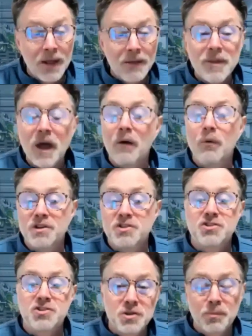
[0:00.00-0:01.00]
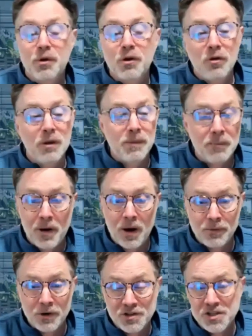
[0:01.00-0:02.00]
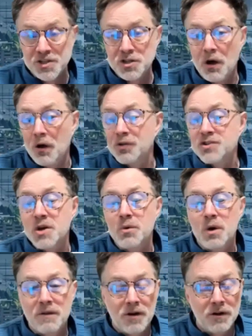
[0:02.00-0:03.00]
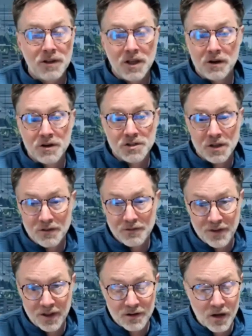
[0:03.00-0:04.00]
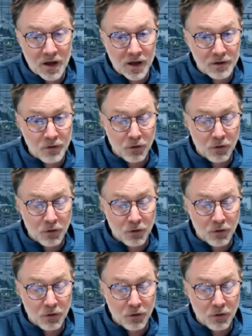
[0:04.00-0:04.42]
Now, what is super cool about Barbara is she's also one of our leaders in the VenCon